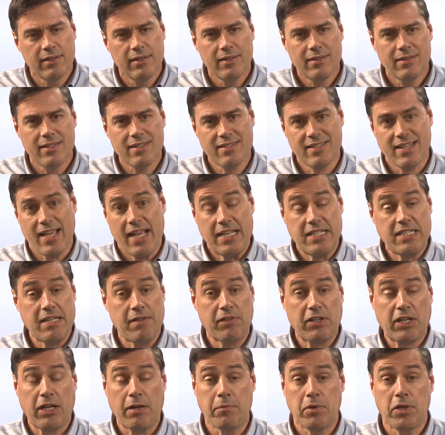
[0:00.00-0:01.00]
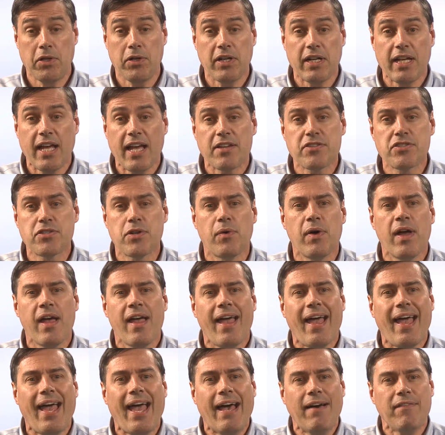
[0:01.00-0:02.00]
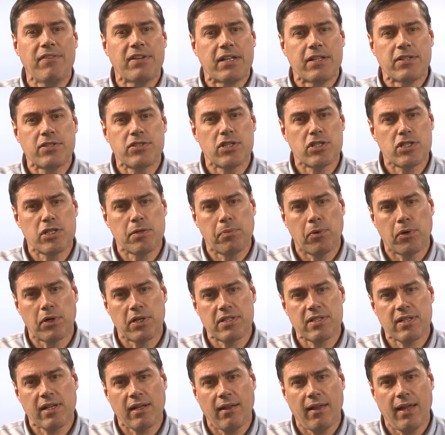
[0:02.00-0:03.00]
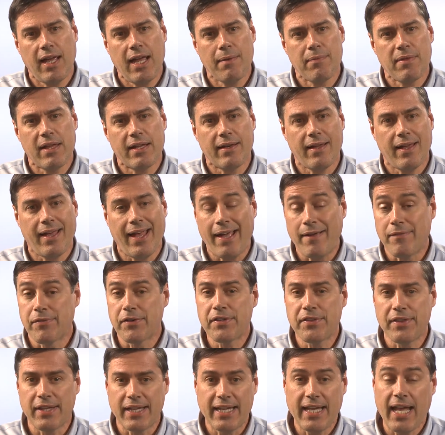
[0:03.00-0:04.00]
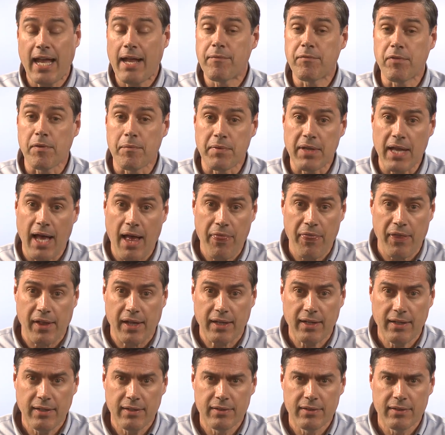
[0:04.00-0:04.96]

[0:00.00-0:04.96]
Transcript: The scientific community has no evidence to support its claim that everything came from nothing.